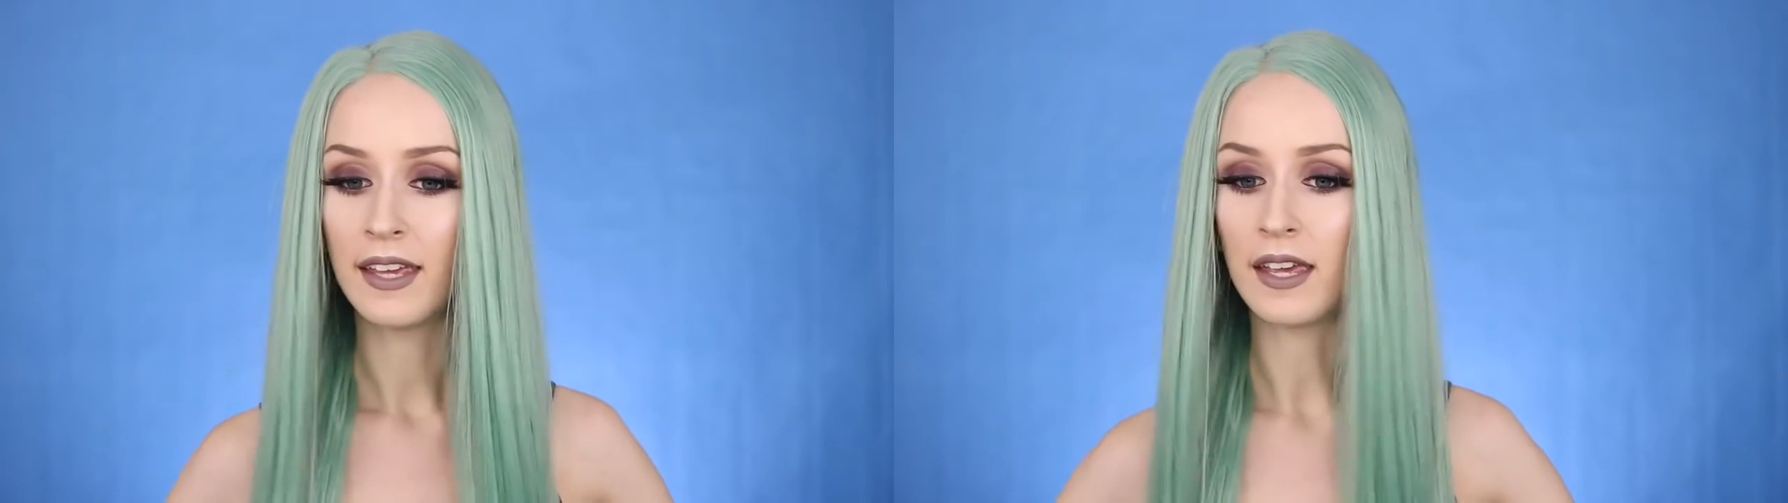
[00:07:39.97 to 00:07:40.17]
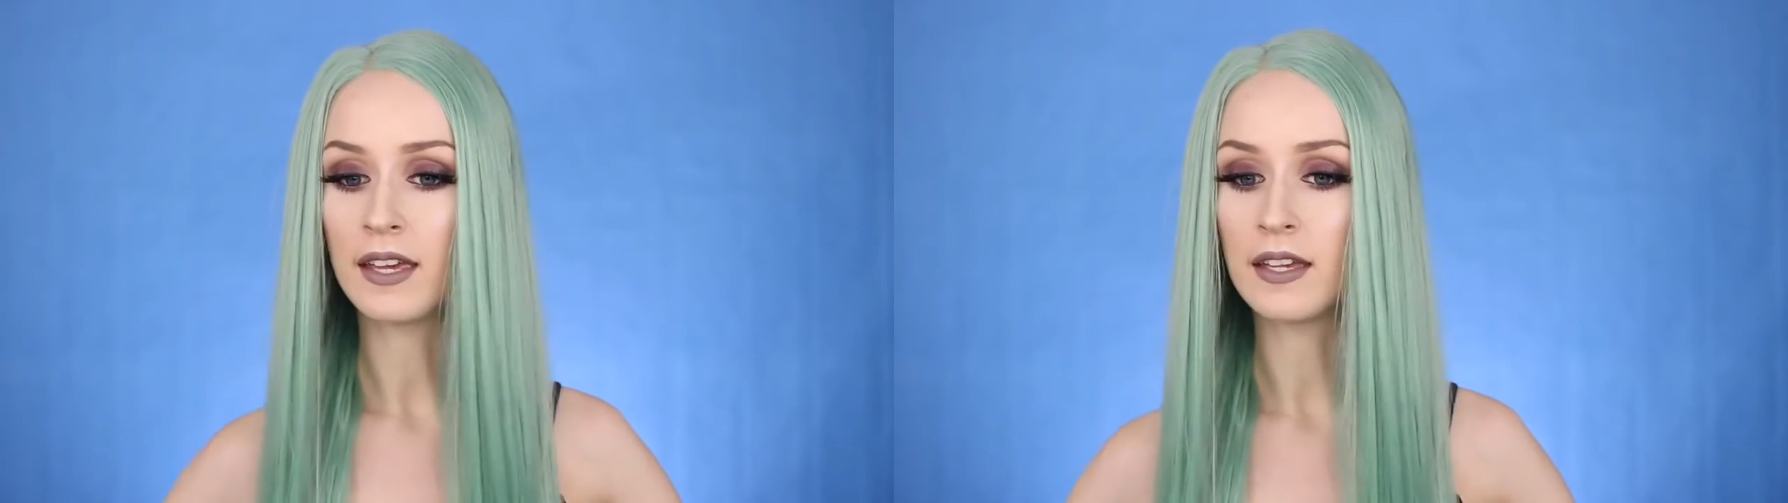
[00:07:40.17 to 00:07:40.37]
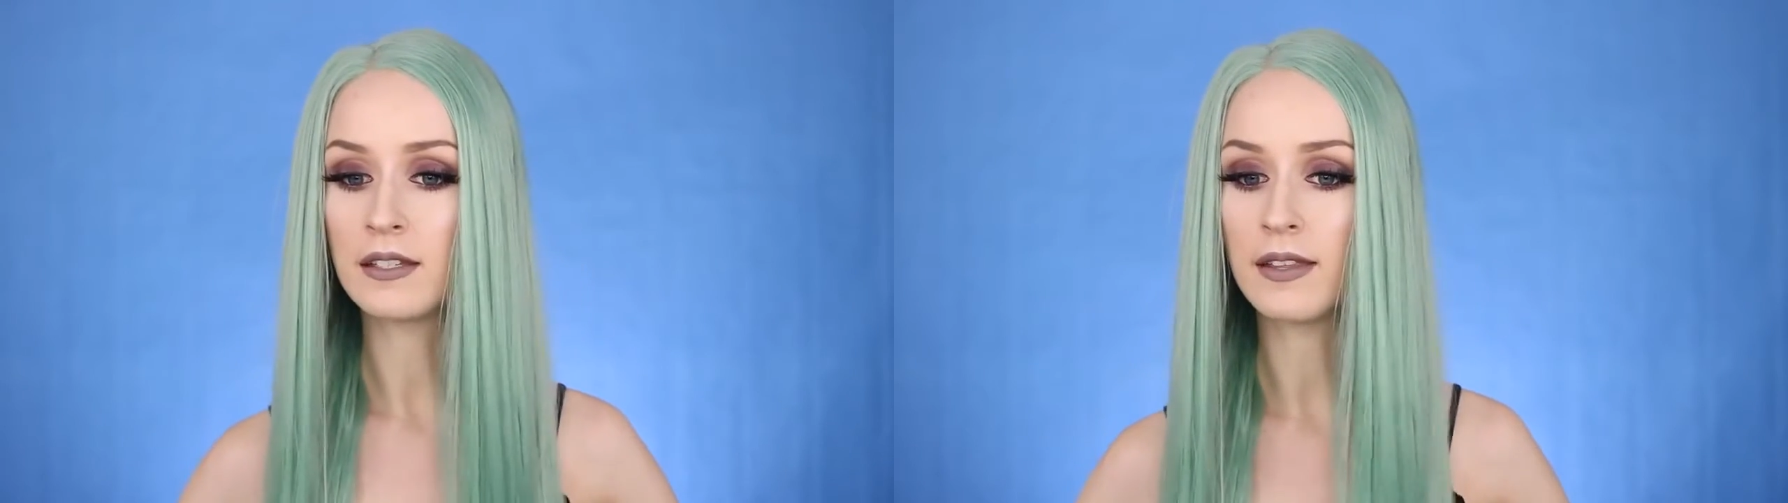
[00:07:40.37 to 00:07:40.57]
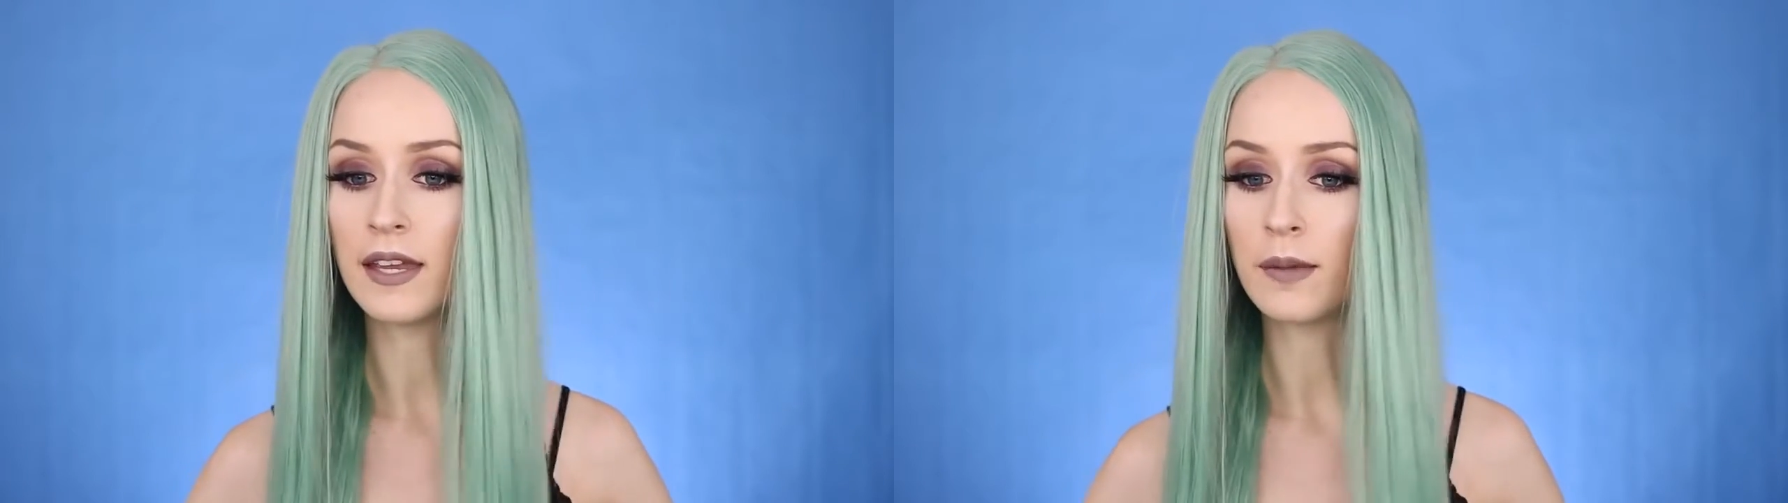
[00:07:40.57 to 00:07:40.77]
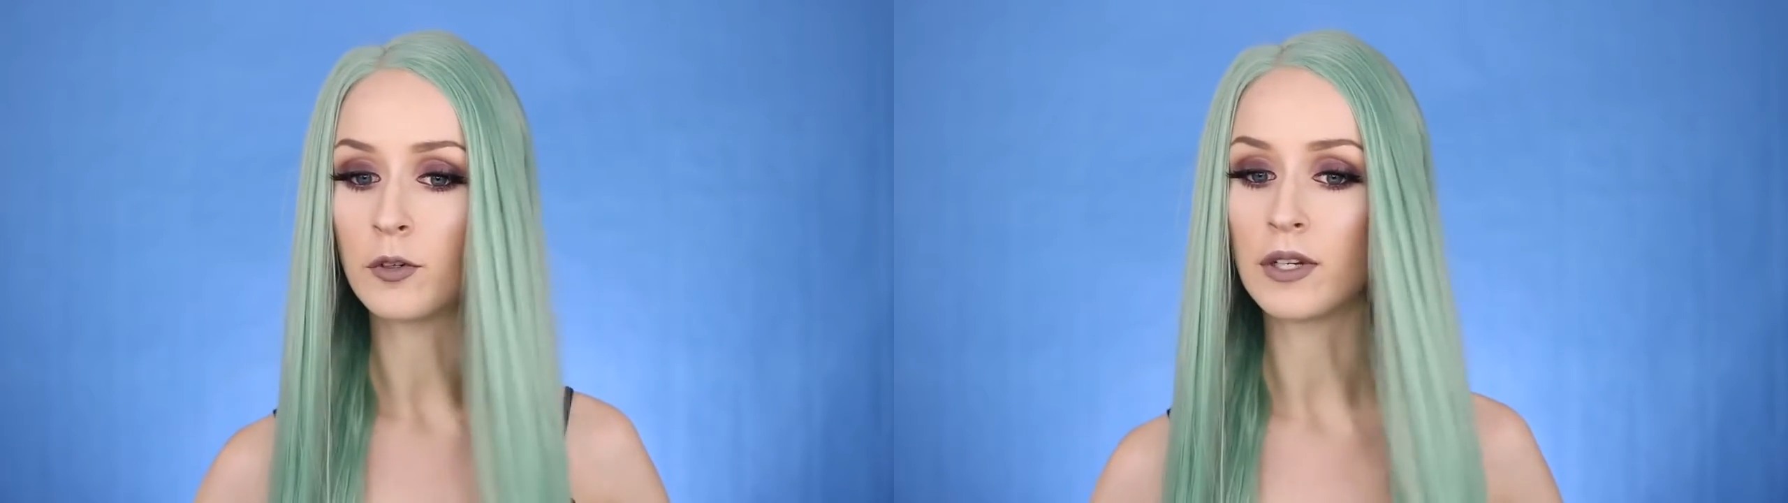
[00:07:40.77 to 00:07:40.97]
And
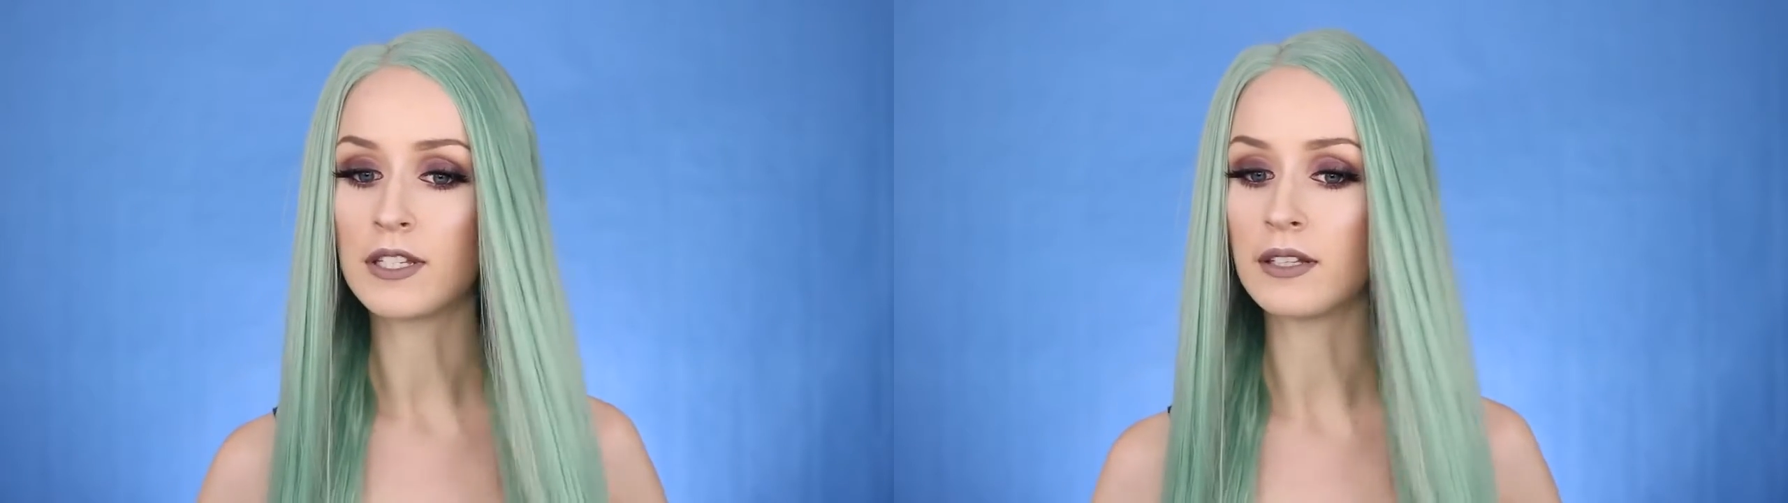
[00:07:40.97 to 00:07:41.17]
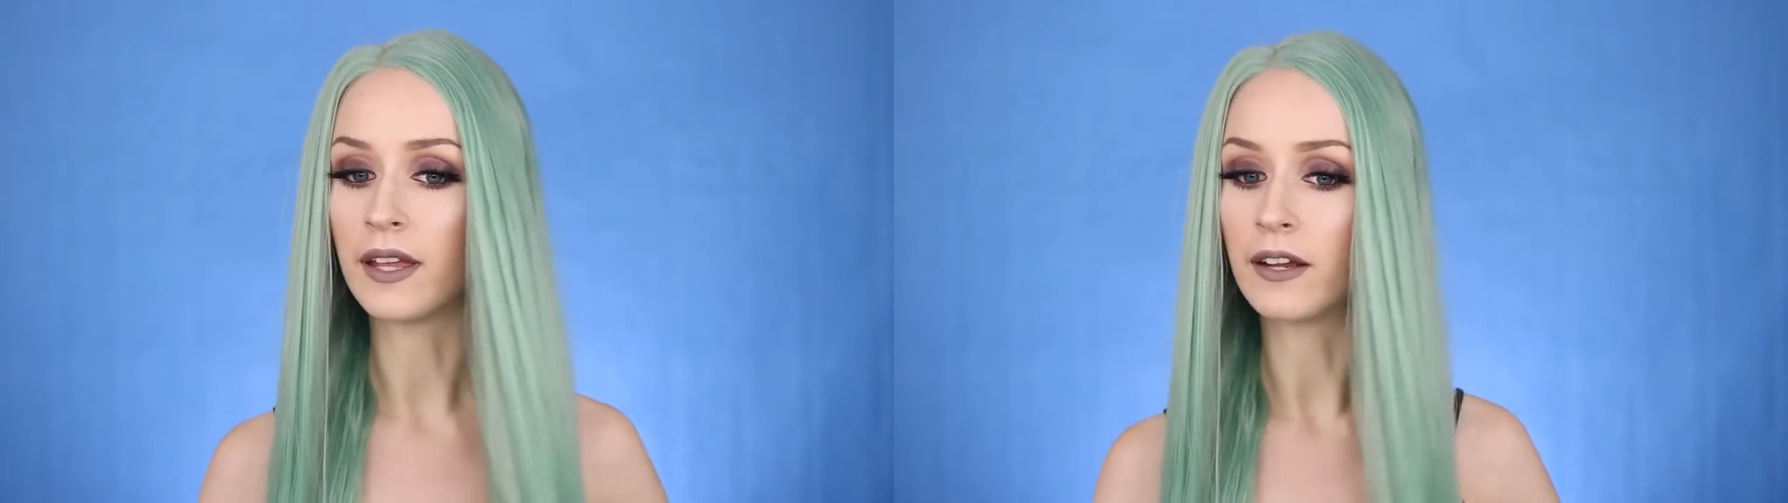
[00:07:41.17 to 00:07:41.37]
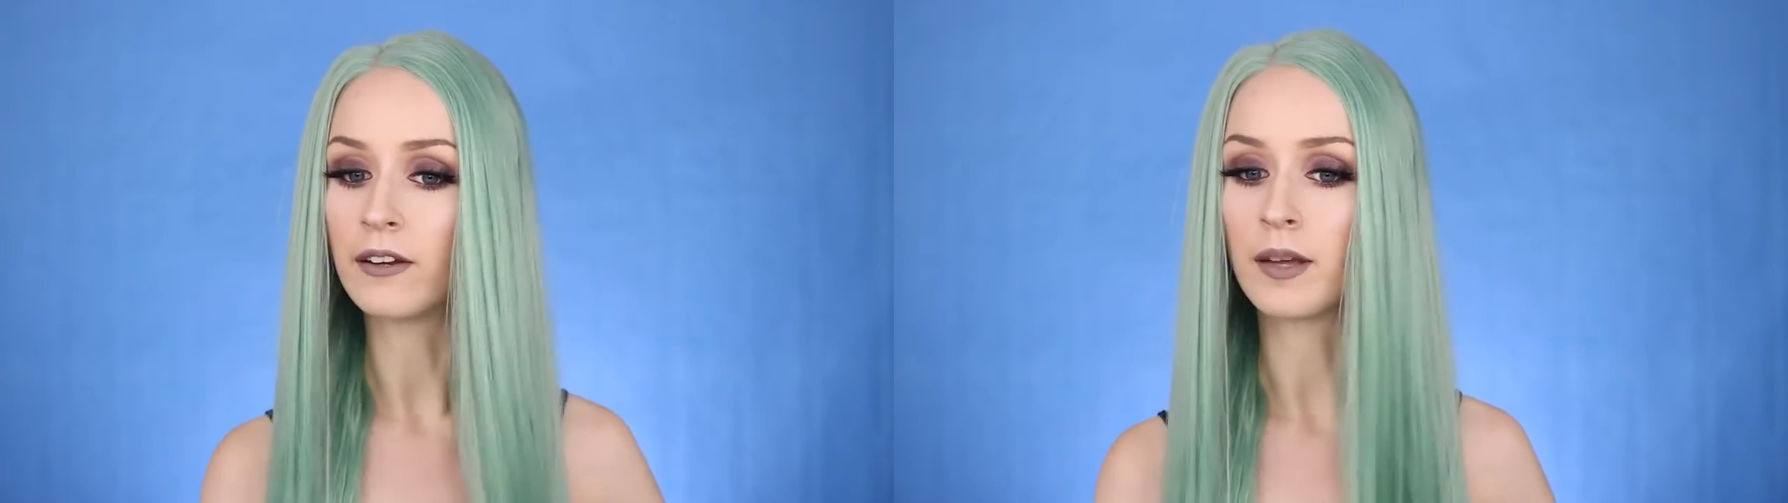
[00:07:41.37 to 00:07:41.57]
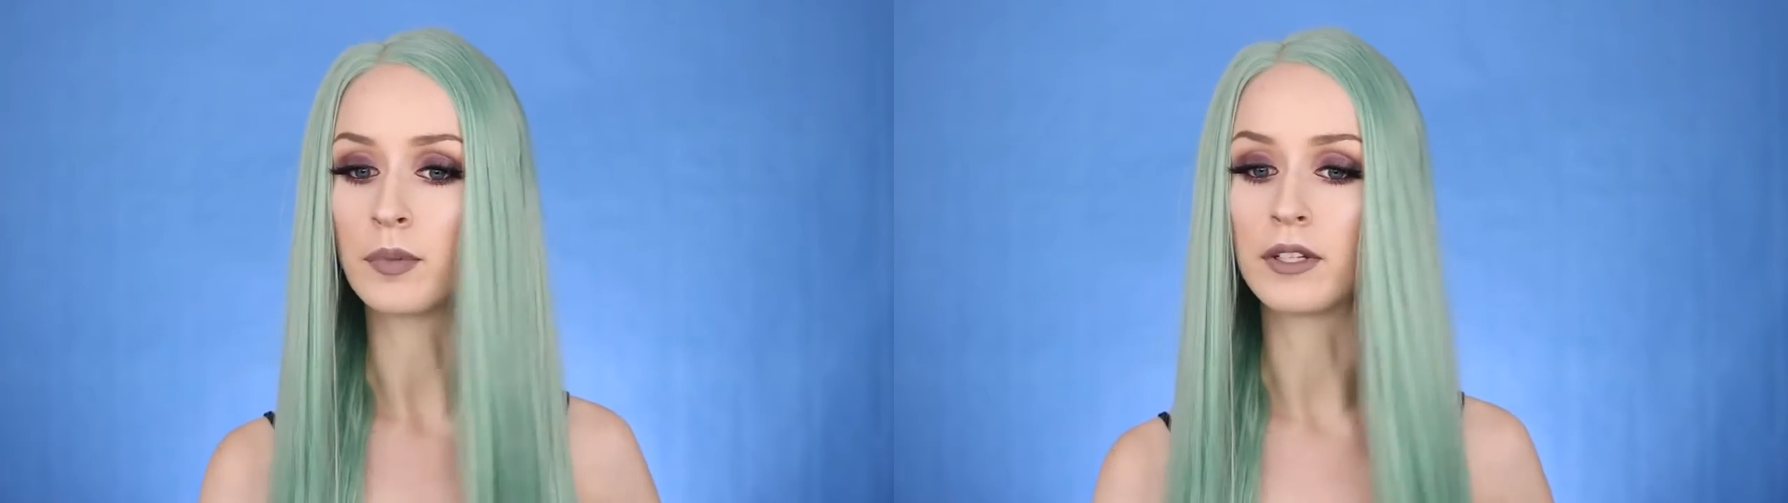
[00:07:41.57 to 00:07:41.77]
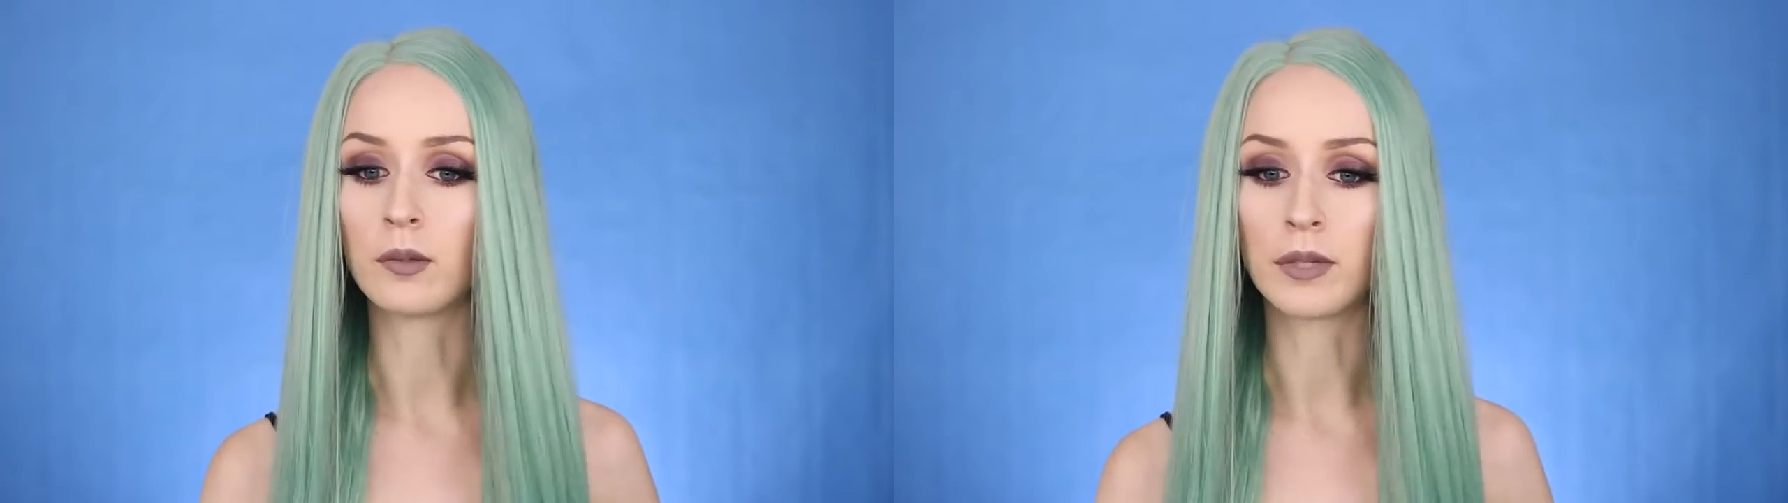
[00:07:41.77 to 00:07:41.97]
then I'm going to layer it
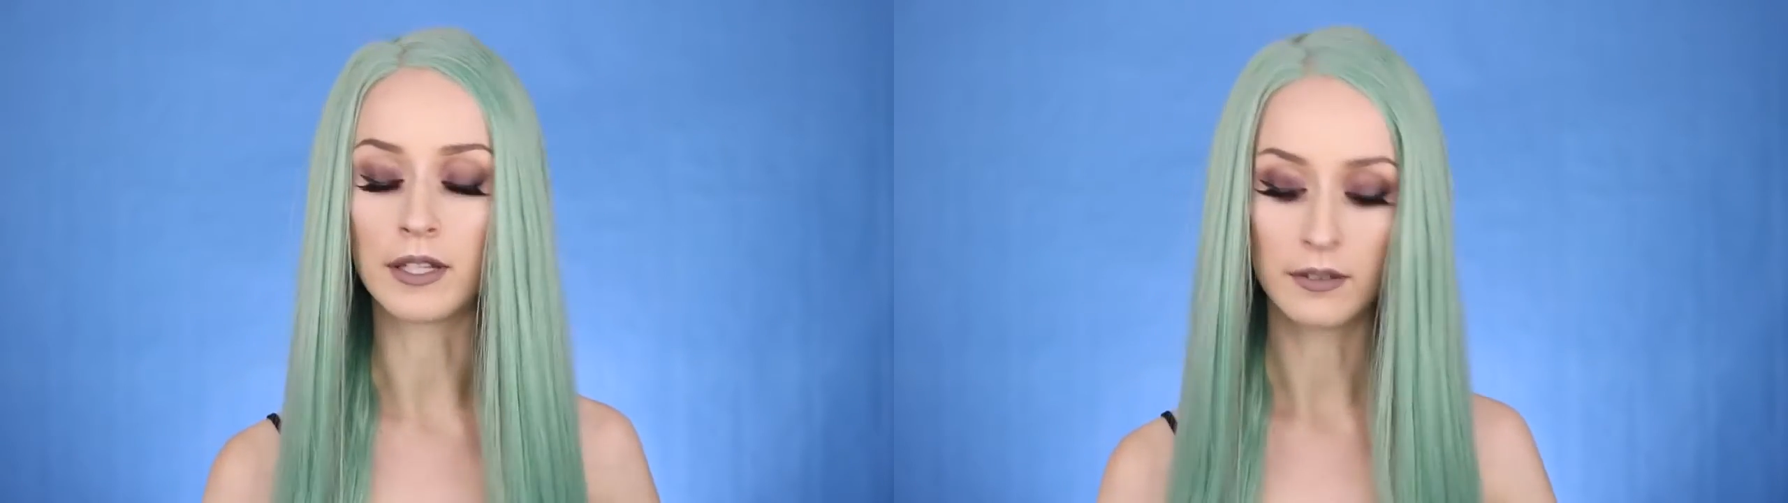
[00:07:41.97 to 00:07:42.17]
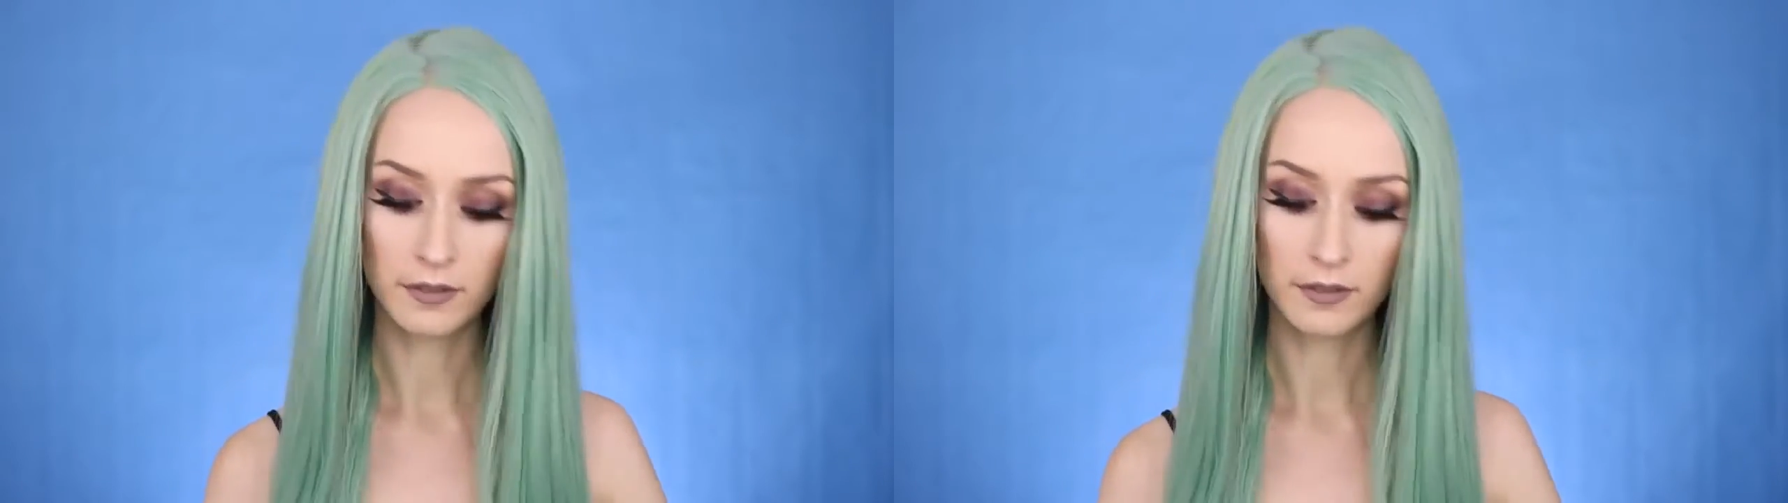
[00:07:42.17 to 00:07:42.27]
up a little bit.